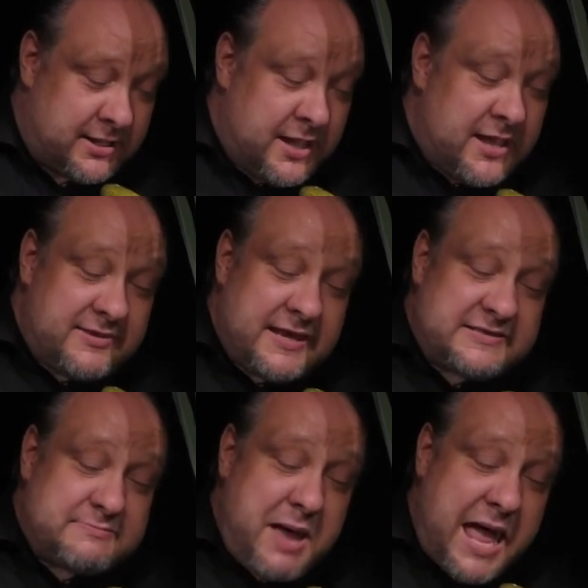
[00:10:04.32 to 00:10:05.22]

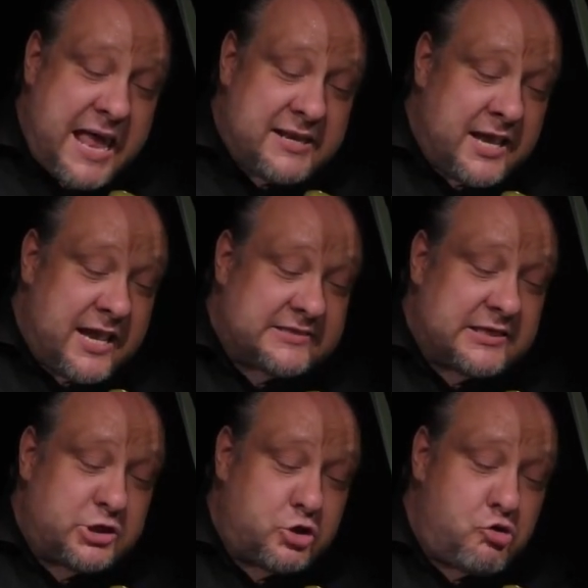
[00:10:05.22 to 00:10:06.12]
this man is
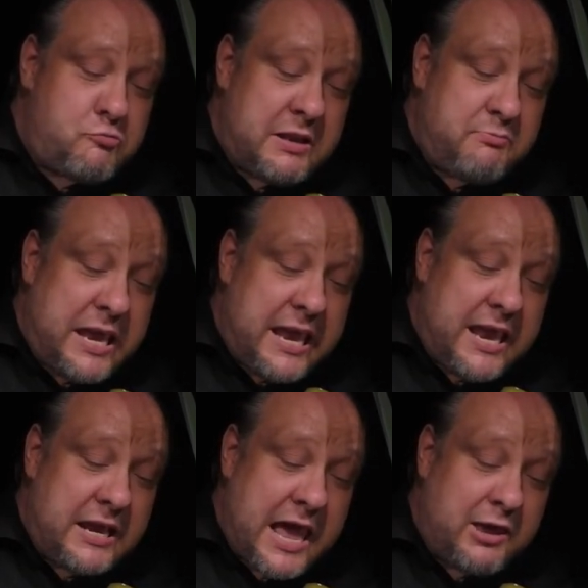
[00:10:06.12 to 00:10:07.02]
a human
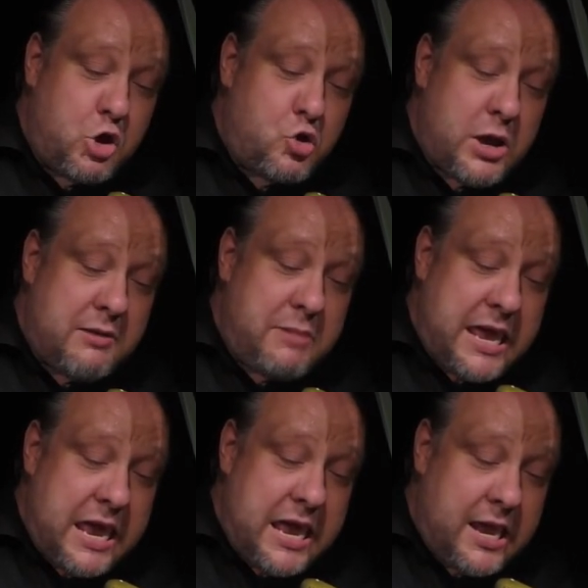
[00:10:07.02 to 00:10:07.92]
being like you and
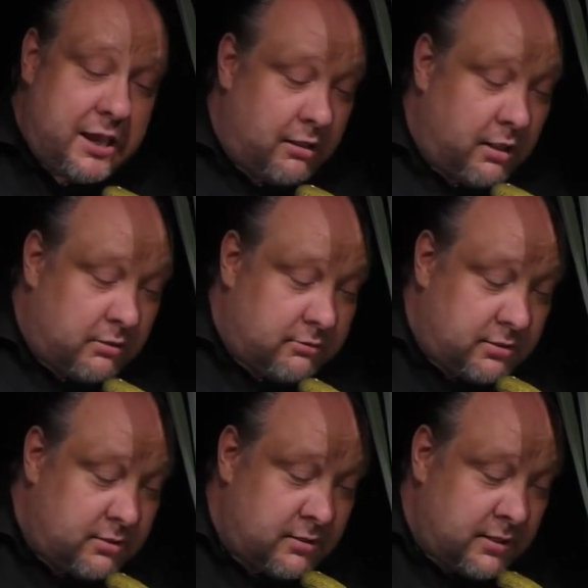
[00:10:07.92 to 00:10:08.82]
me.
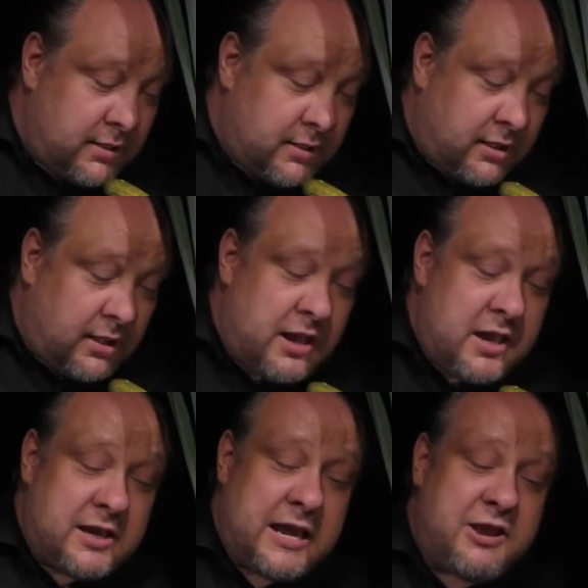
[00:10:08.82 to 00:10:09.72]
Oh,
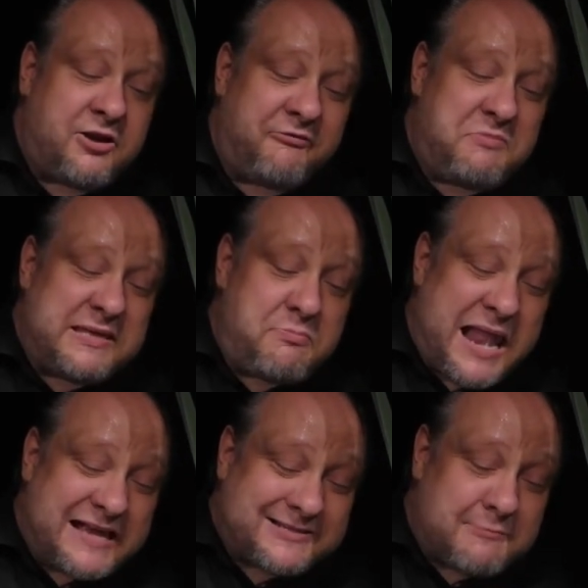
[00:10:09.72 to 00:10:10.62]
can you give me the
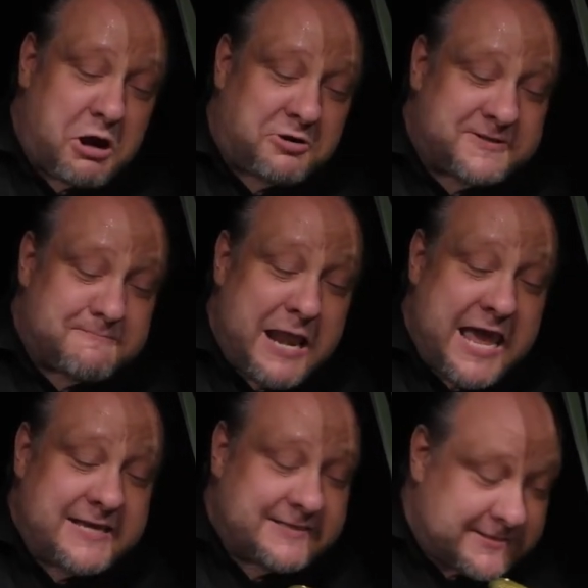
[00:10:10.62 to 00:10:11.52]
plaster box,
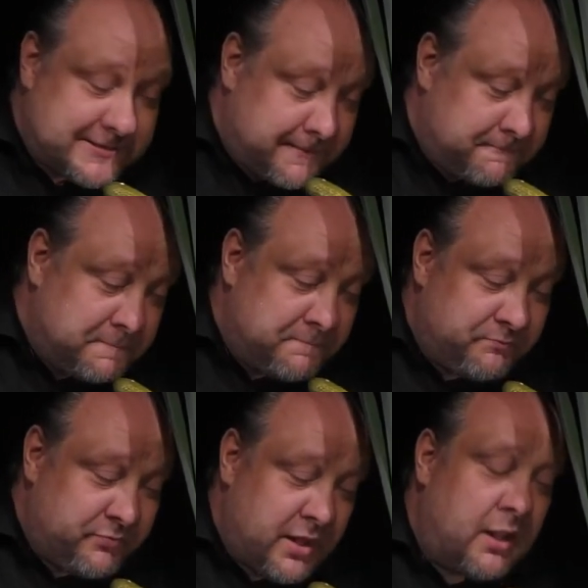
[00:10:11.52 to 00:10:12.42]
please?
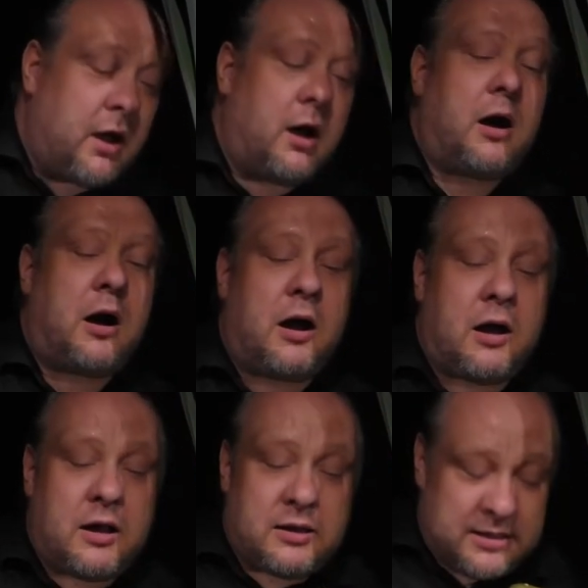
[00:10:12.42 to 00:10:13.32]

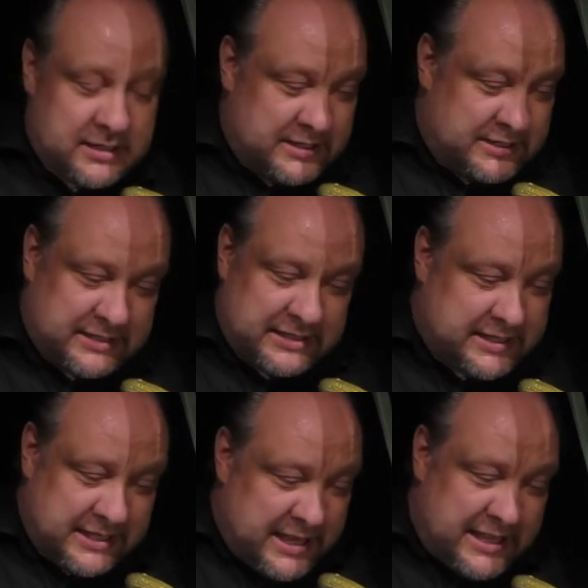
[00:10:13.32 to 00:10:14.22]
Oh,
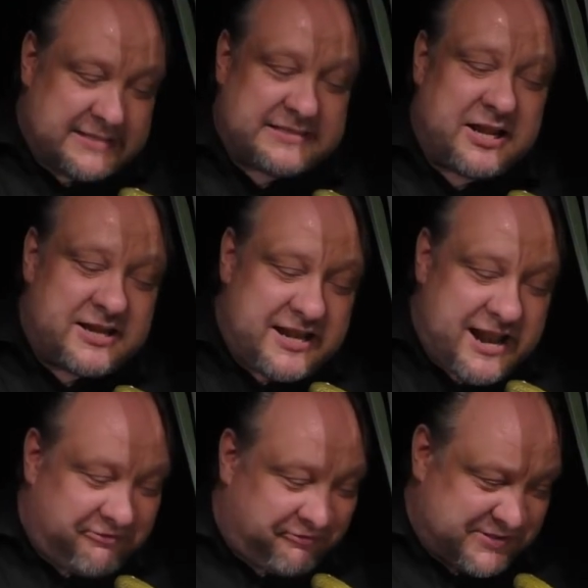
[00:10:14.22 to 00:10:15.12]
that's not
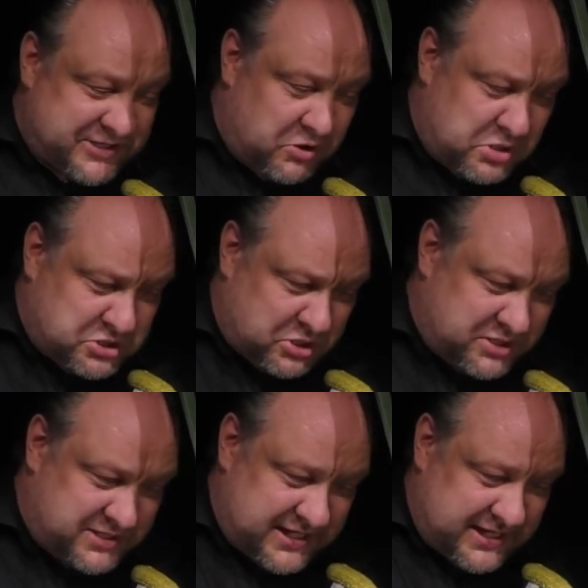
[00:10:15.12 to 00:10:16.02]
enough. It's all
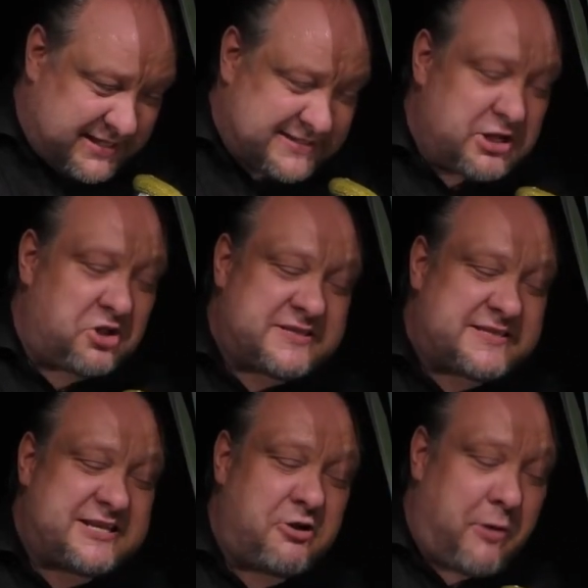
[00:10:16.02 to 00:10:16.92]
dirty. It's not
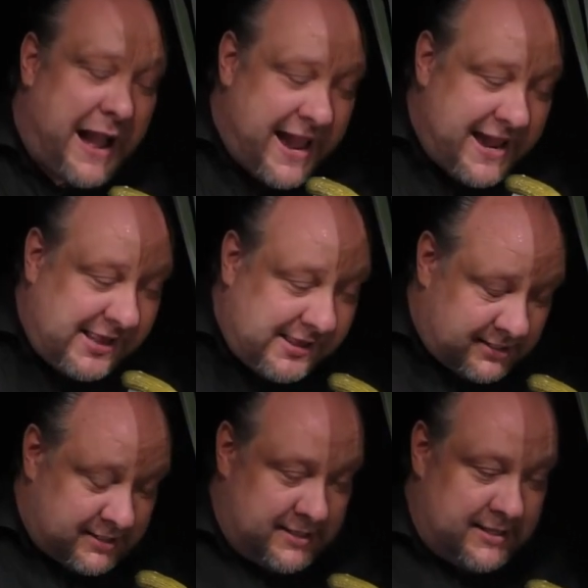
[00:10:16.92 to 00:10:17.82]
sterile.